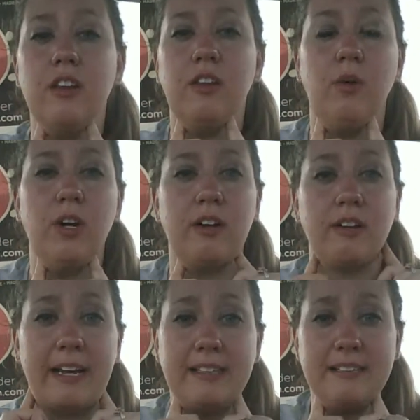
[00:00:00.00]
your
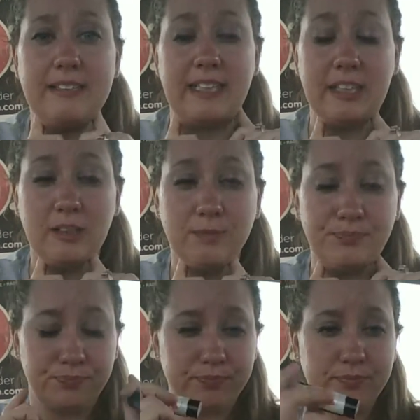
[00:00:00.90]
glands here
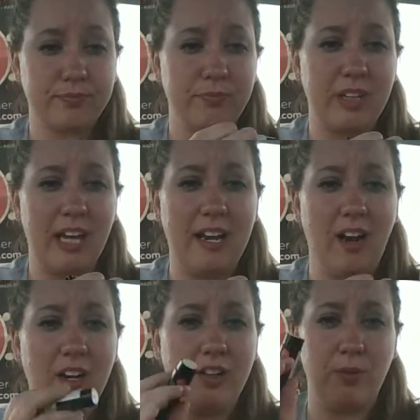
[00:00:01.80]
and
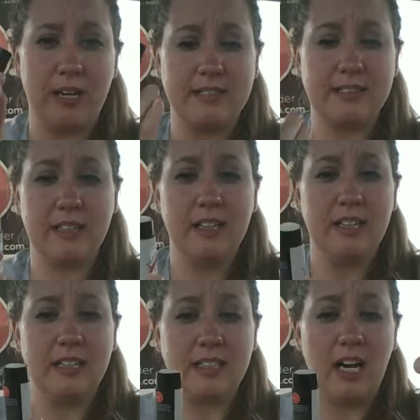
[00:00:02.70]
on your wrist.
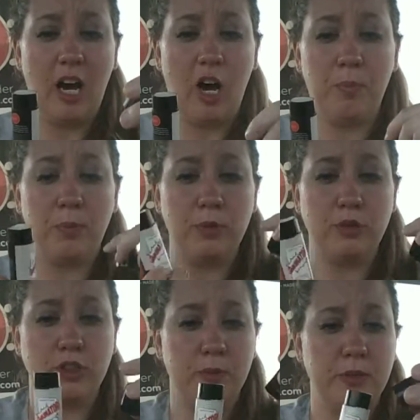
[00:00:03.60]
It's going to help
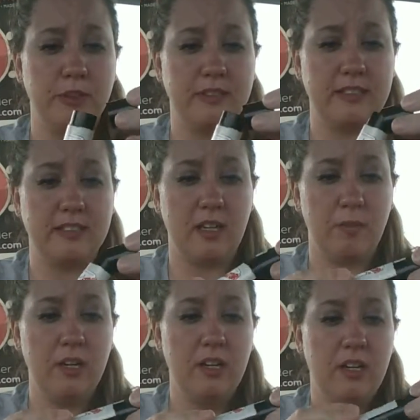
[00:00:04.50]
boost your immune system,
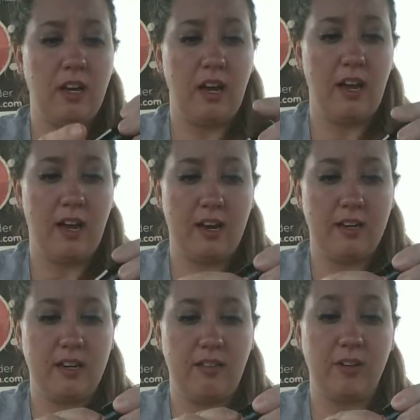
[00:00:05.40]

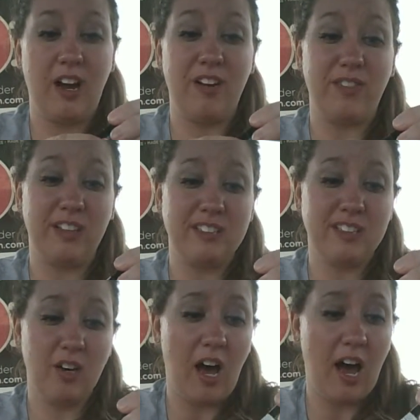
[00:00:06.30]
and if you're not feeling
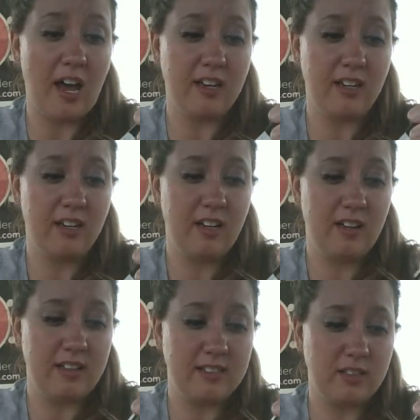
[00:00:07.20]
so hot,
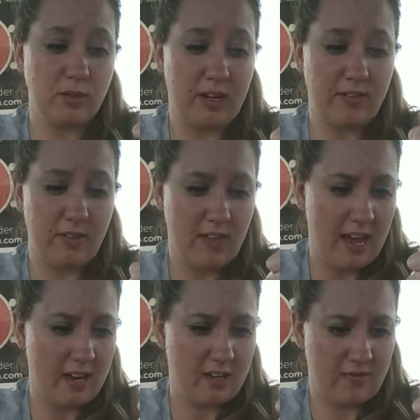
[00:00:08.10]
this is great for
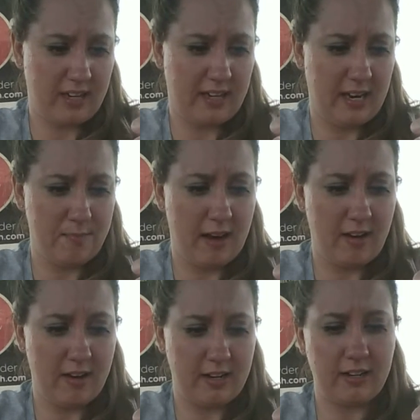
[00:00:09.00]
that. I can get it back
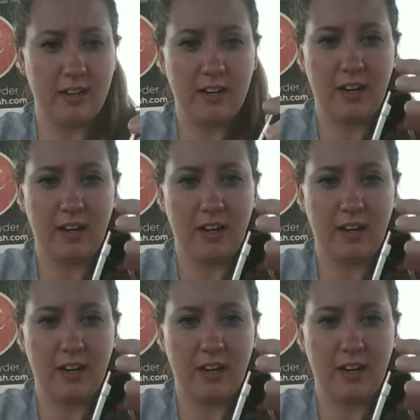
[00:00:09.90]
on here.